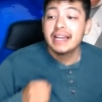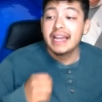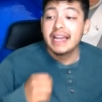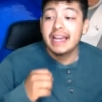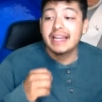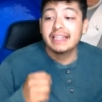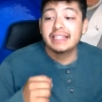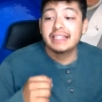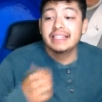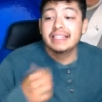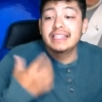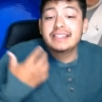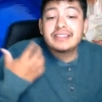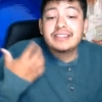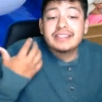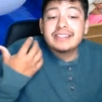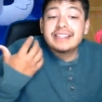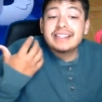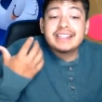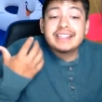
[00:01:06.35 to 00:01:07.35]
And
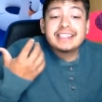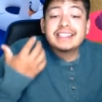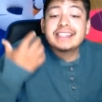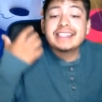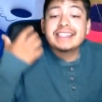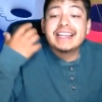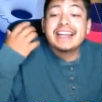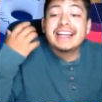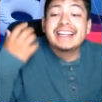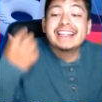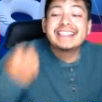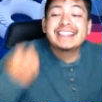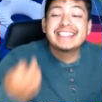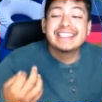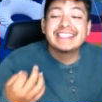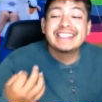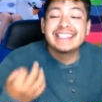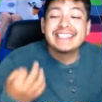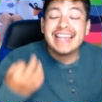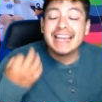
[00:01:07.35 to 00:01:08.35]
these this is an
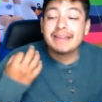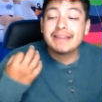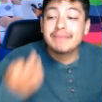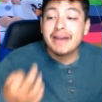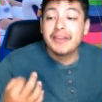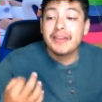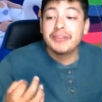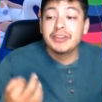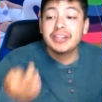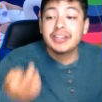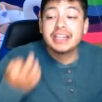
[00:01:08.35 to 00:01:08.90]
insane method.